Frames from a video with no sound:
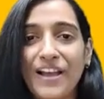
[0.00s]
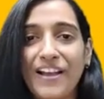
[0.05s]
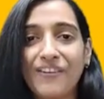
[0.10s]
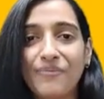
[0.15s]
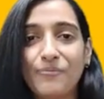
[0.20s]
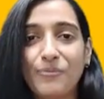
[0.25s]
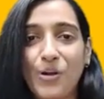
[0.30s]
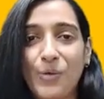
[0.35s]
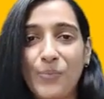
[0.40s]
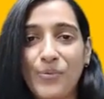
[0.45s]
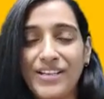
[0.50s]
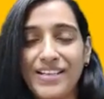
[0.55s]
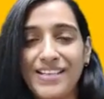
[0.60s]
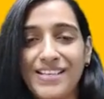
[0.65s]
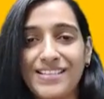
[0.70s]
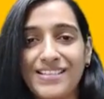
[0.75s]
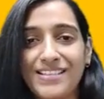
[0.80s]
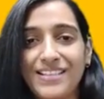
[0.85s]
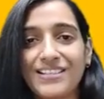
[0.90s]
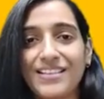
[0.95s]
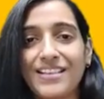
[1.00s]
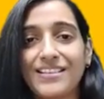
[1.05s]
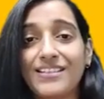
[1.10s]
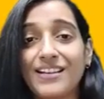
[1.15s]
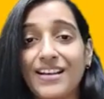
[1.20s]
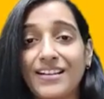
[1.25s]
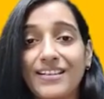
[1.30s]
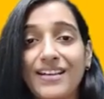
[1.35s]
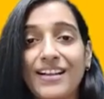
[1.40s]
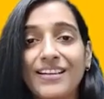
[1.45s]
have properties such as
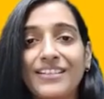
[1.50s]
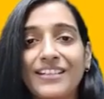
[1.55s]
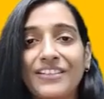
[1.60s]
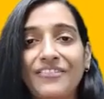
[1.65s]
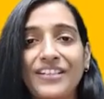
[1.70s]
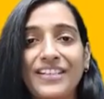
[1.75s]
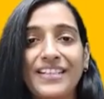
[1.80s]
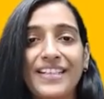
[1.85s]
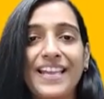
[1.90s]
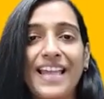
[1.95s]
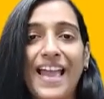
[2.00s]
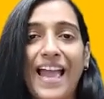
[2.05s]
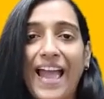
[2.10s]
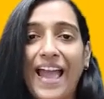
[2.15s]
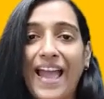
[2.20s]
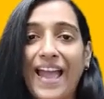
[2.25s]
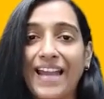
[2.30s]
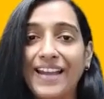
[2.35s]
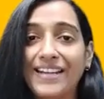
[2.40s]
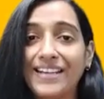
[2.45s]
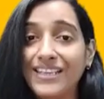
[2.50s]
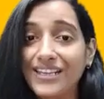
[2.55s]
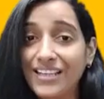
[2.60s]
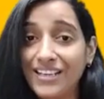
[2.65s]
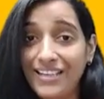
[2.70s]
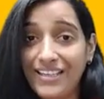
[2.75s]
conductivity and